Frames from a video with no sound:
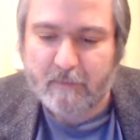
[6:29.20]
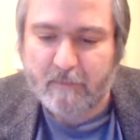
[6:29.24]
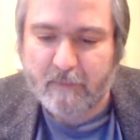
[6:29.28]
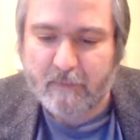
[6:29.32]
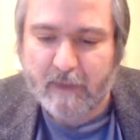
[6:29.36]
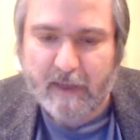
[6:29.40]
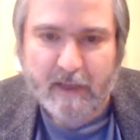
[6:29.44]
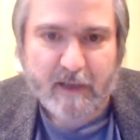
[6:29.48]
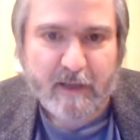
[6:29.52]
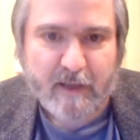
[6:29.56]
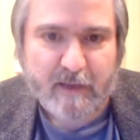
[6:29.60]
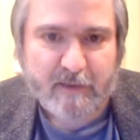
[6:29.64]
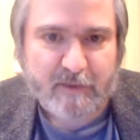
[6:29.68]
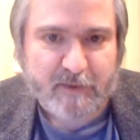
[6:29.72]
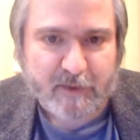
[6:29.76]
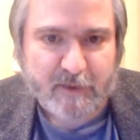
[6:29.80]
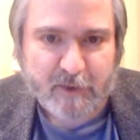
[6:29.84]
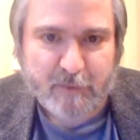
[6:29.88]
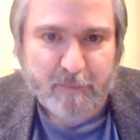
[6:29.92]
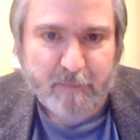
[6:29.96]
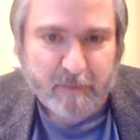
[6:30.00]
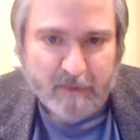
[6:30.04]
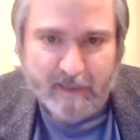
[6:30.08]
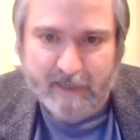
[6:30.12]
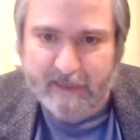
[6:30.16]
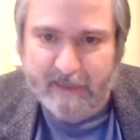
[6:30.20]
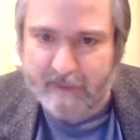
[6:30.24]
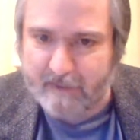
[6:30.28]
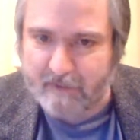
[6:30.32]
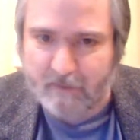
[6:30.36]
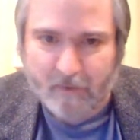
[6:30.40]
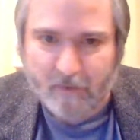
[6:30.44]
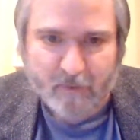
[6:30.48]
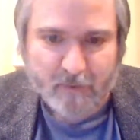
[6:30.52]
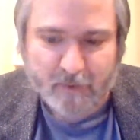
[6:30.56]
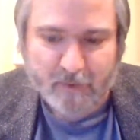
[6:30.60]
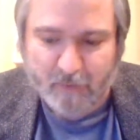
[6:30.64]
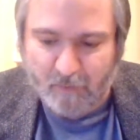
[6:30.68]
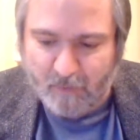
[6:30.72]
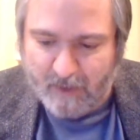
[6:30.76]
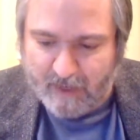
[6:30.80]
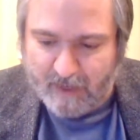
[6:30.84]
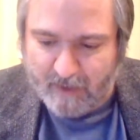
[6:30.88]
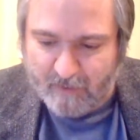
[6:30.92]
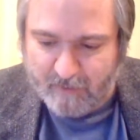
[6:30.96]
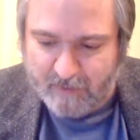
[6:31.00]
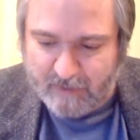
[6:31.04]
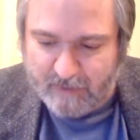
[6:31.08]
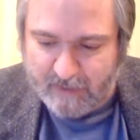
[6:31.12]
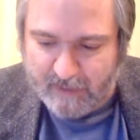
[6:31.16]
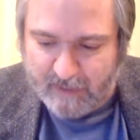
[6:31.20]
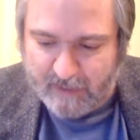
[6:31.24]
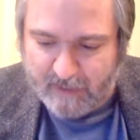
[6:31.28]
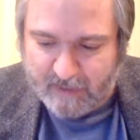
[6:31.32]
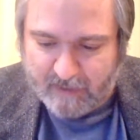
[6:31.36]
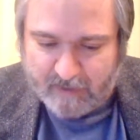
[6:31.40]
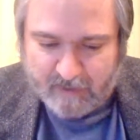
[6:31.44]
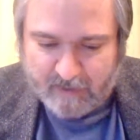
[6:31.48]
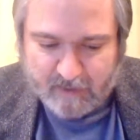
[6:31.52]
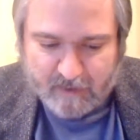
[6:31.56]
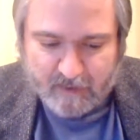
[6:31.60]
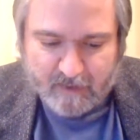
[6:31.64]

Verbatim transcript: as this planet goes around a